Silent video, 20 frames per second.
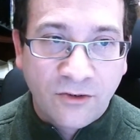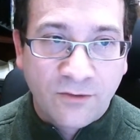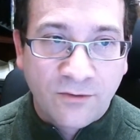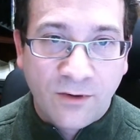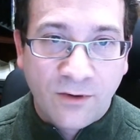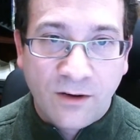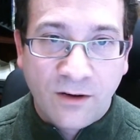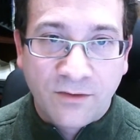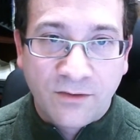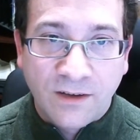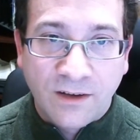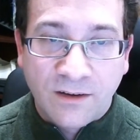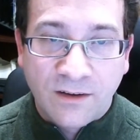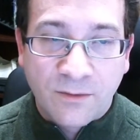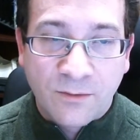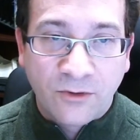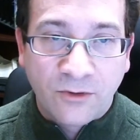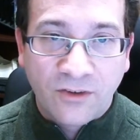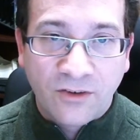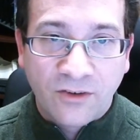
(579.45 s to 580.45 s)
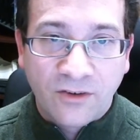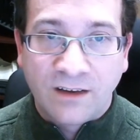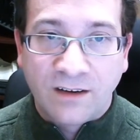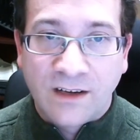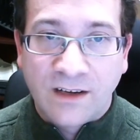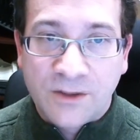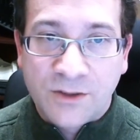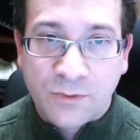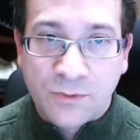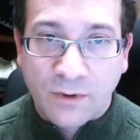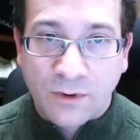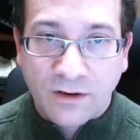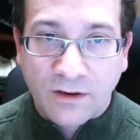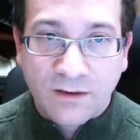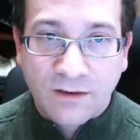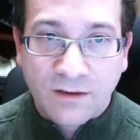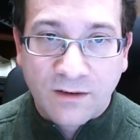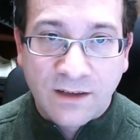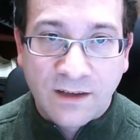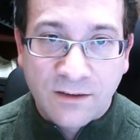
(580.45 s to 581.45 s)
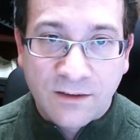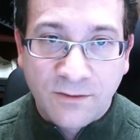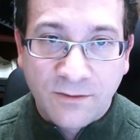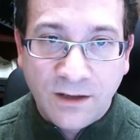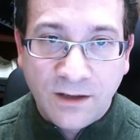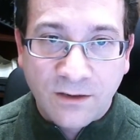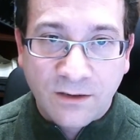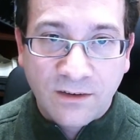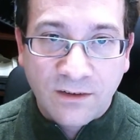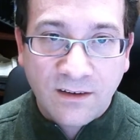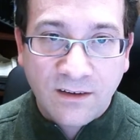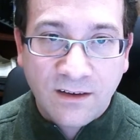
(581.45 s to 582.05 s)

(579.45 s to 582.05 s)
involved in the most cutting-edge work in the field.